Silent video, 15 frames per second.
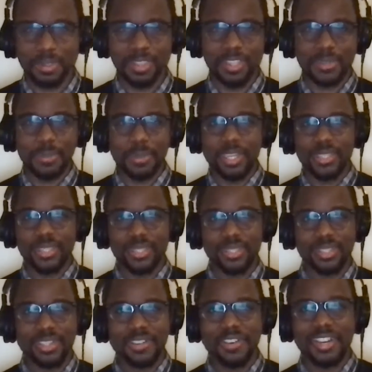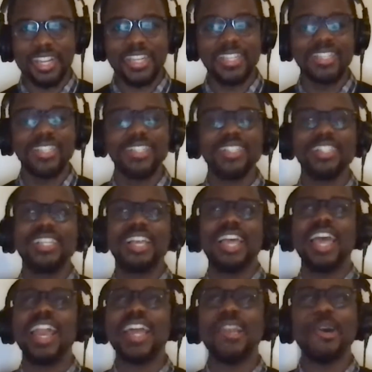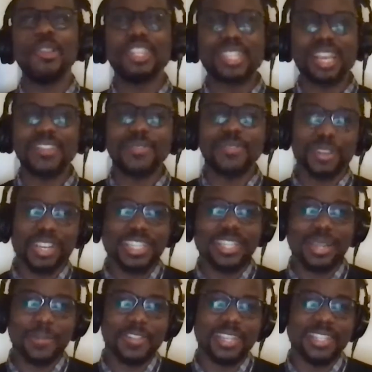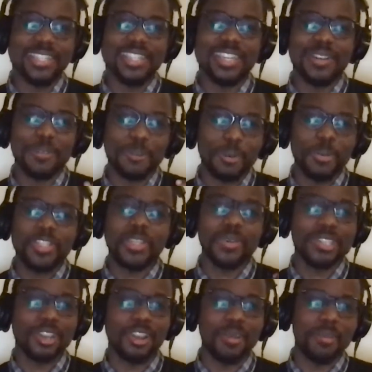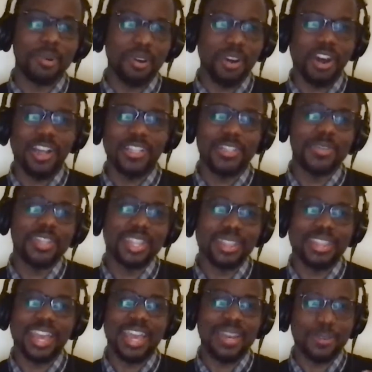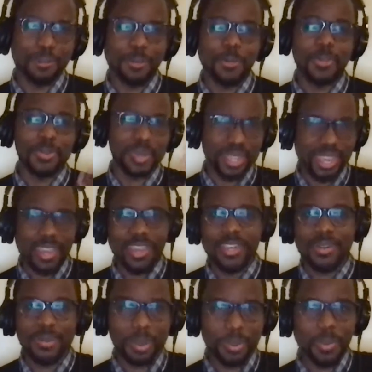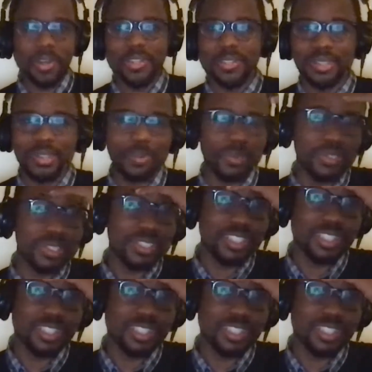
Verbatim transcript: in the space right and i know this sounds really self-centered and of course there was a lot more heart to it than that and of course we cared and we sure. wanted it wasn't